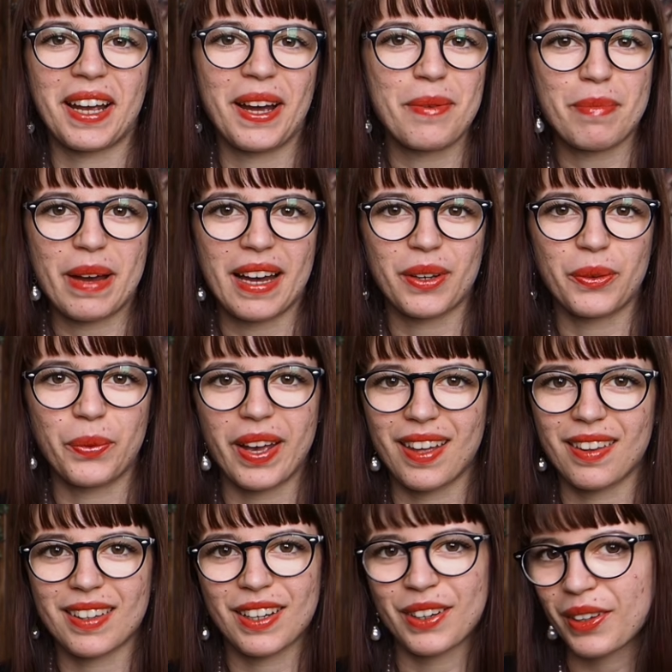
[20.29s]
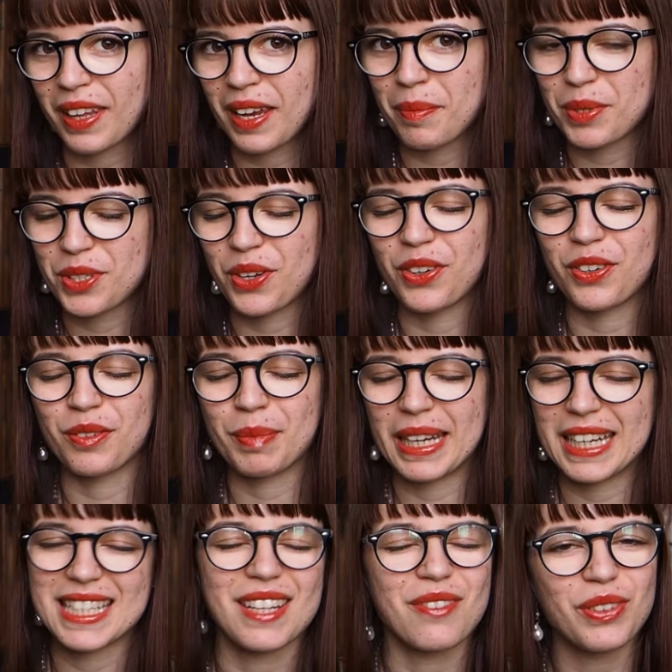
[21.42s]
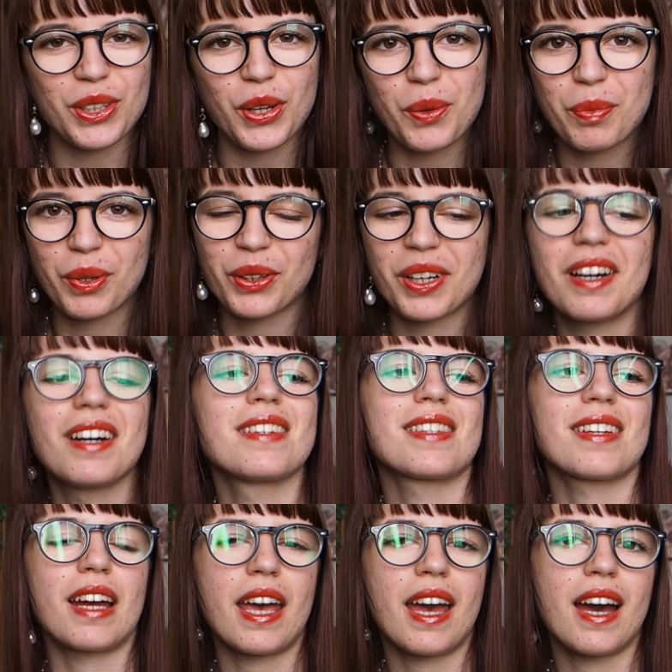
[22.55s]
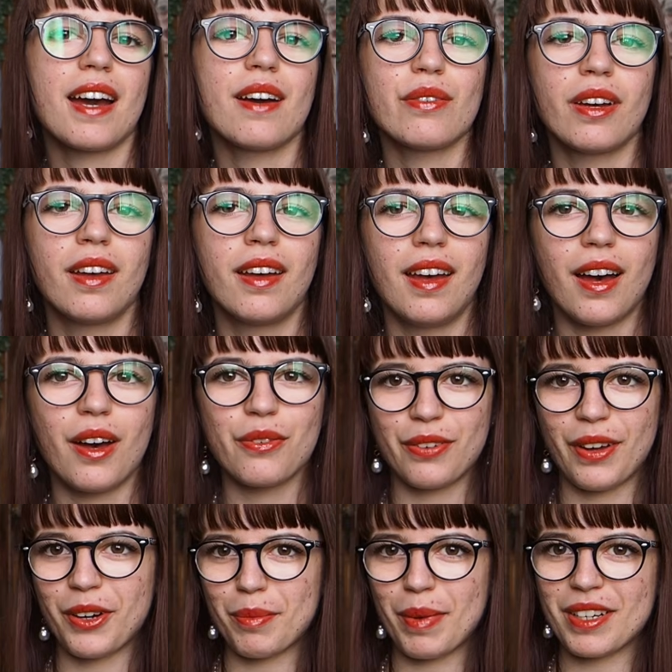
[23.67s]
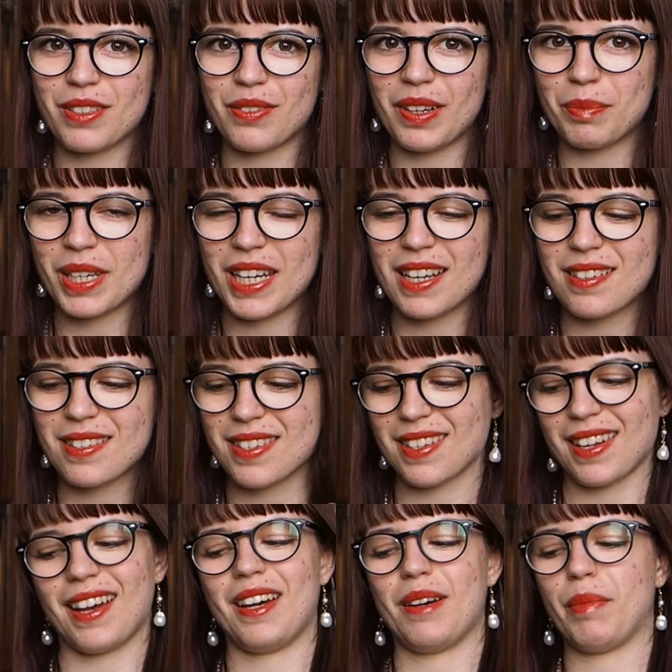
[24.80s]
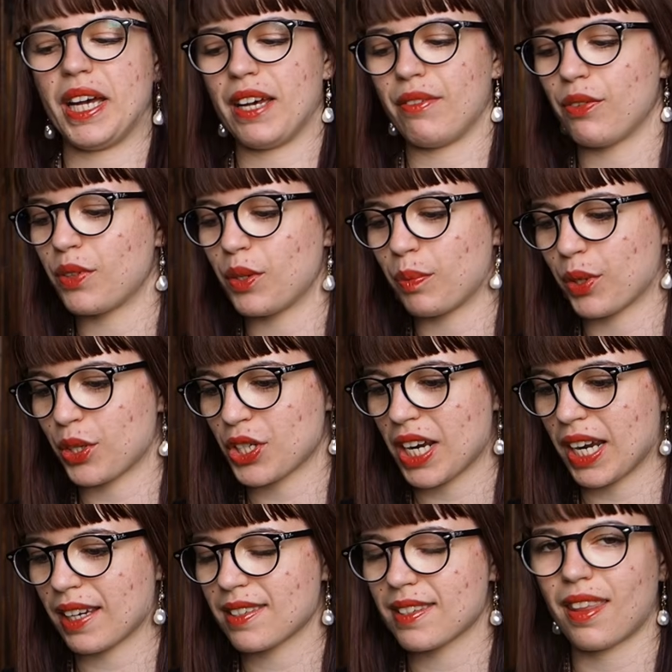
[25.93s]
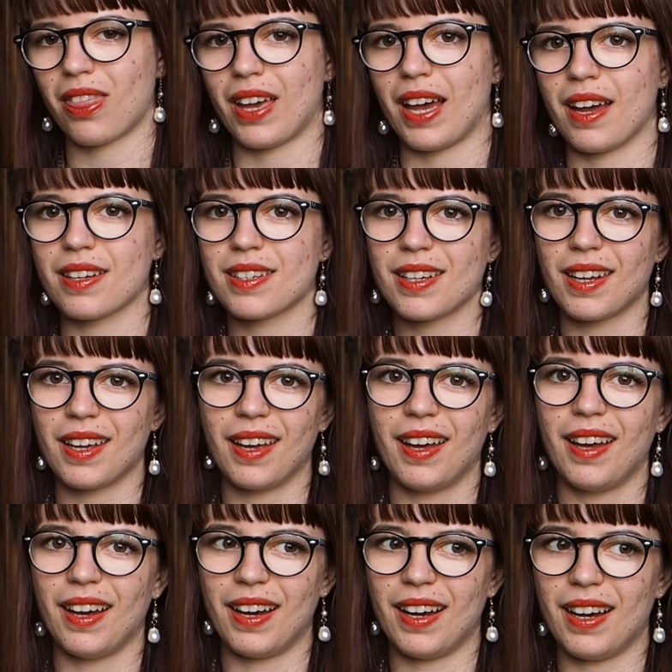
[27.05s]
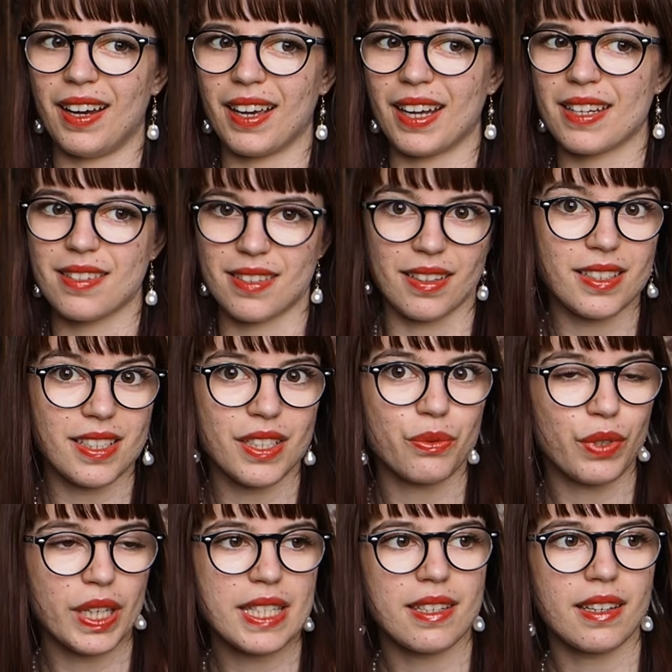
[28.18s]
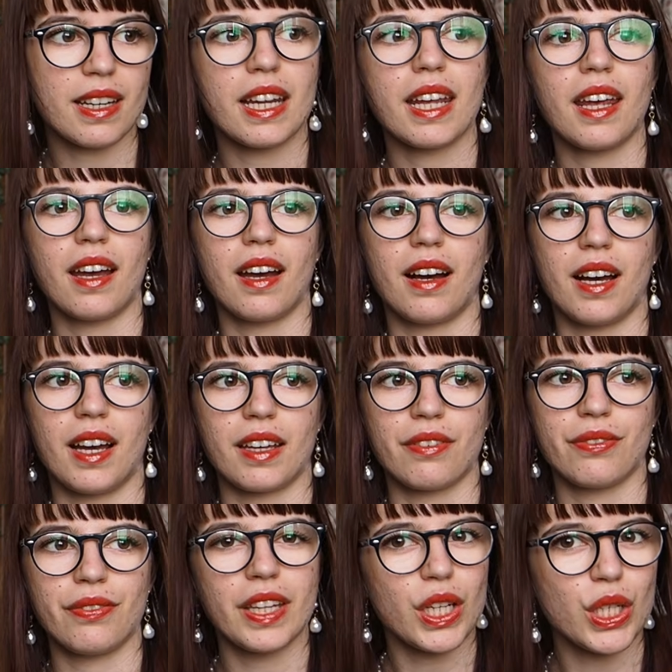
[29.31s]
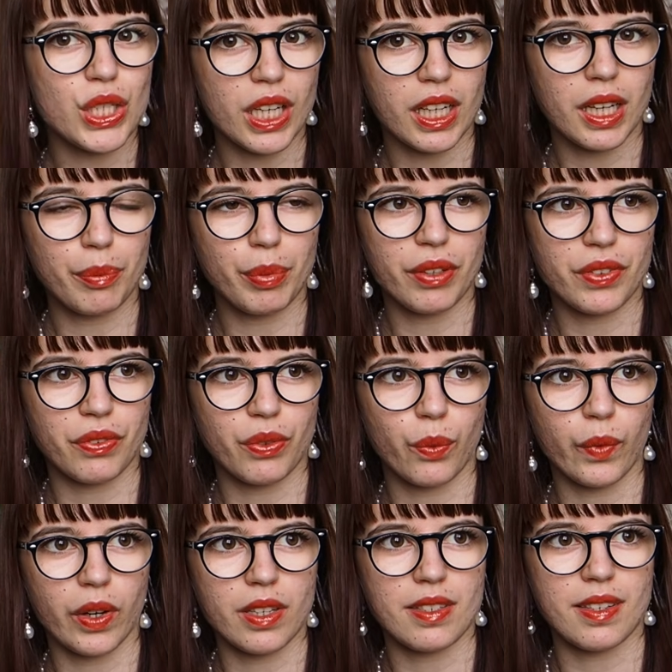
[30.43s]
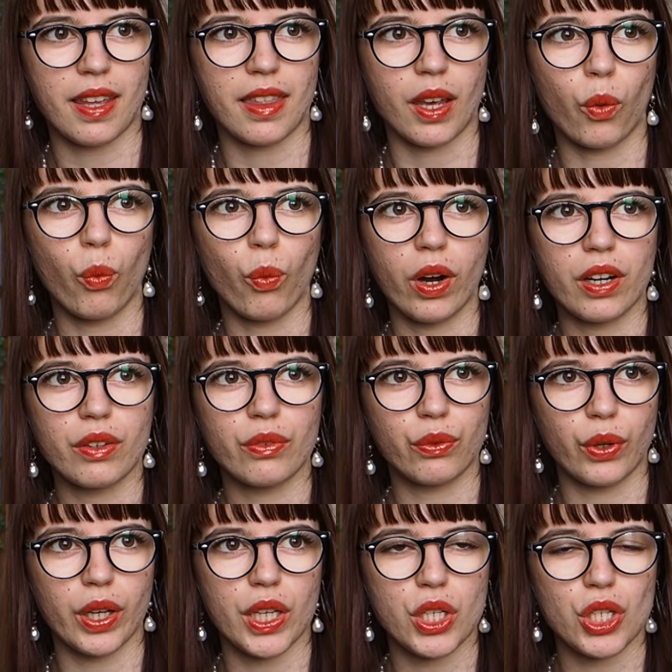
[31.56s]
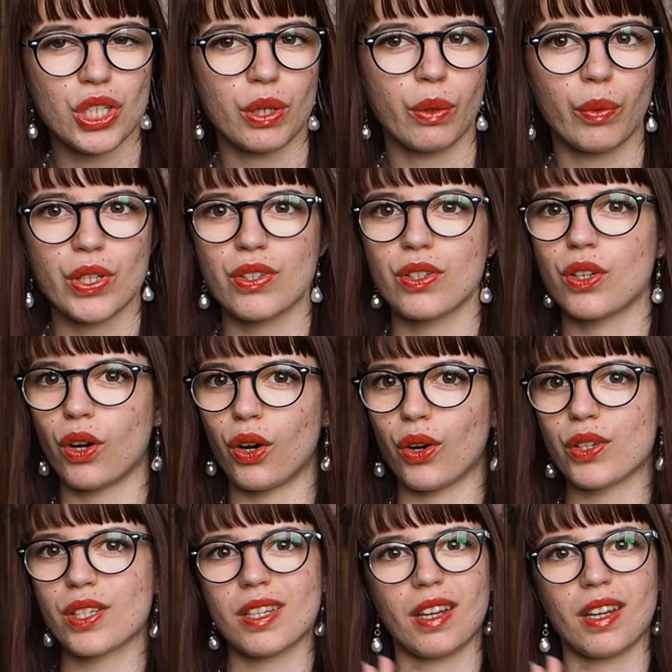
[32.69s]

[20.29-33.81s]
back with another episode of my knitting video podcast. I have a fair amount of updates. I have a few projects that I started recently. I finished a couple of different ones, I think one of which was not